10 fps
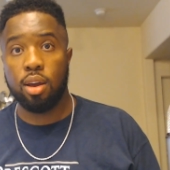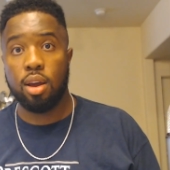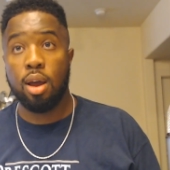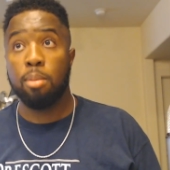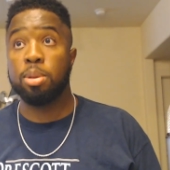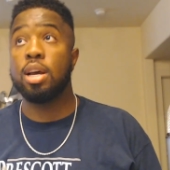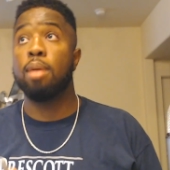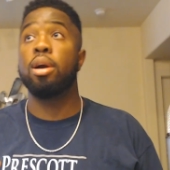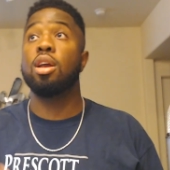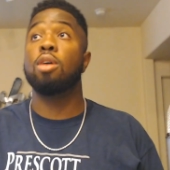But Tom
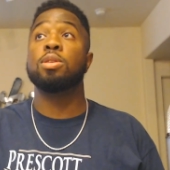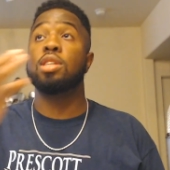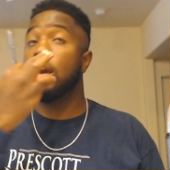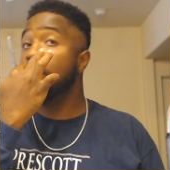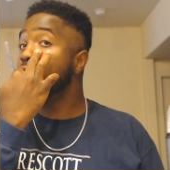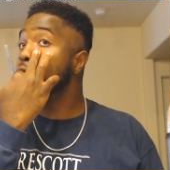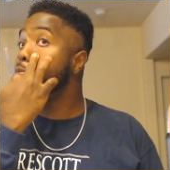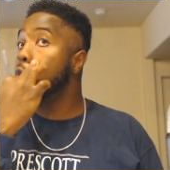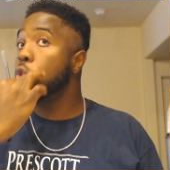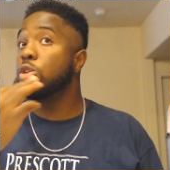Brady opens the game in the Super Bowl
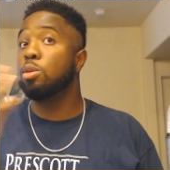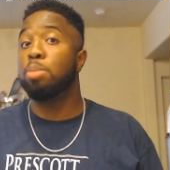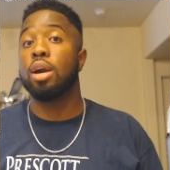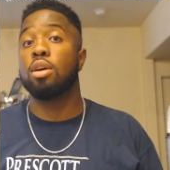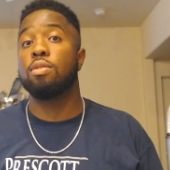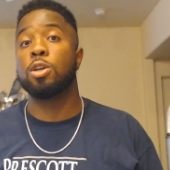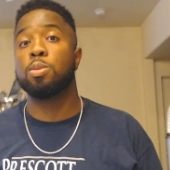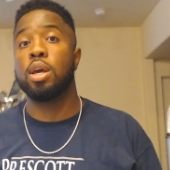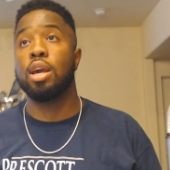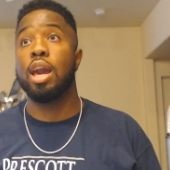and throws a pick on the first
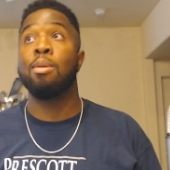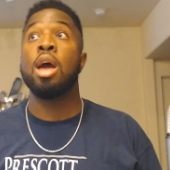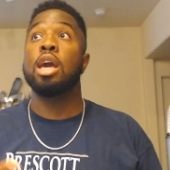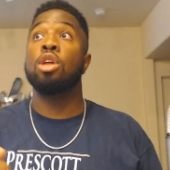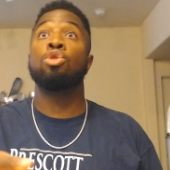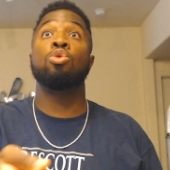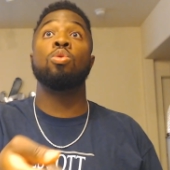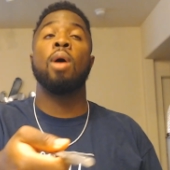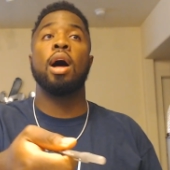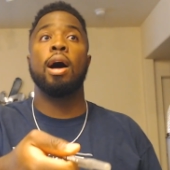play of the game. He threw 3
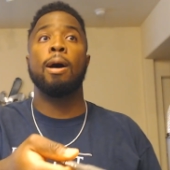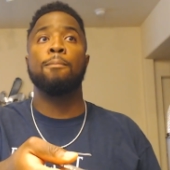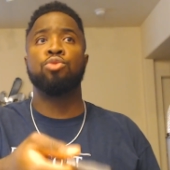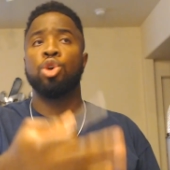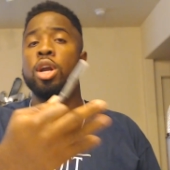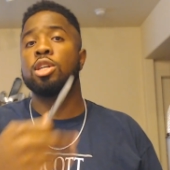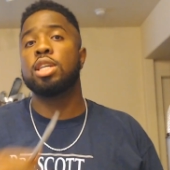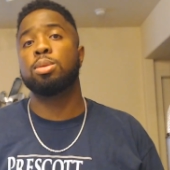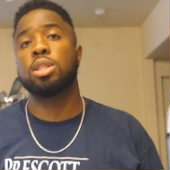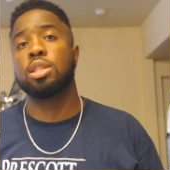
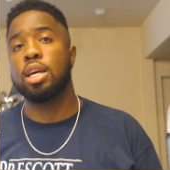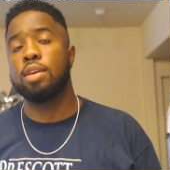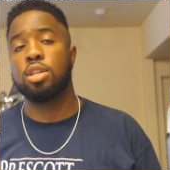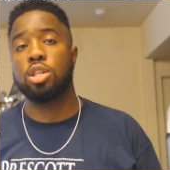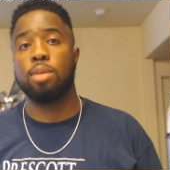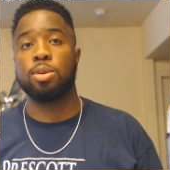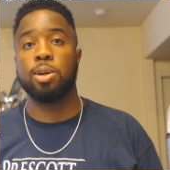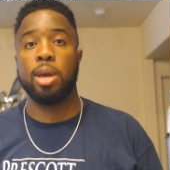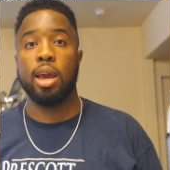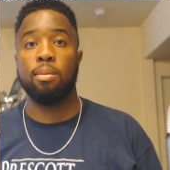interceptions in the AFC Championship
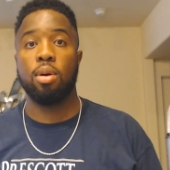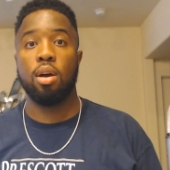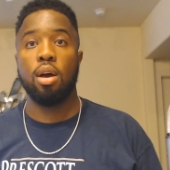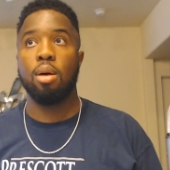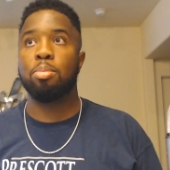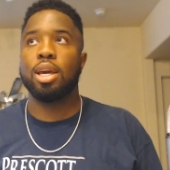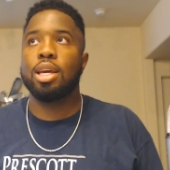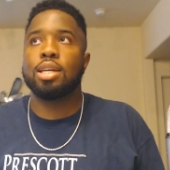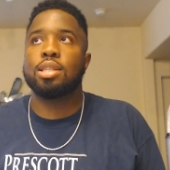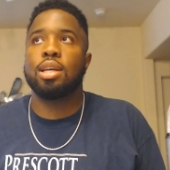game. But
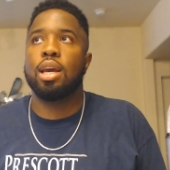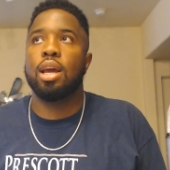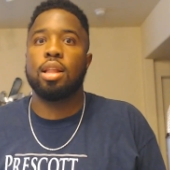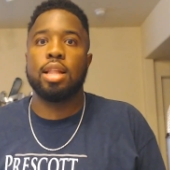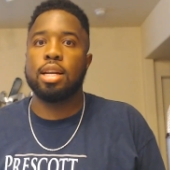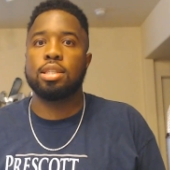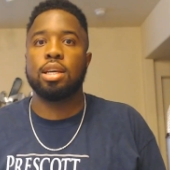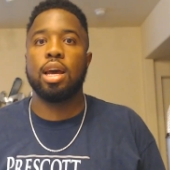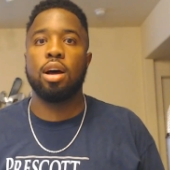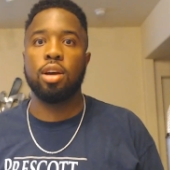that doesn't get
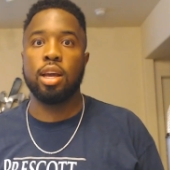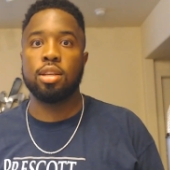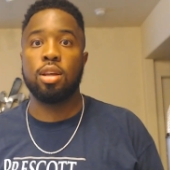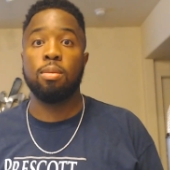held against him.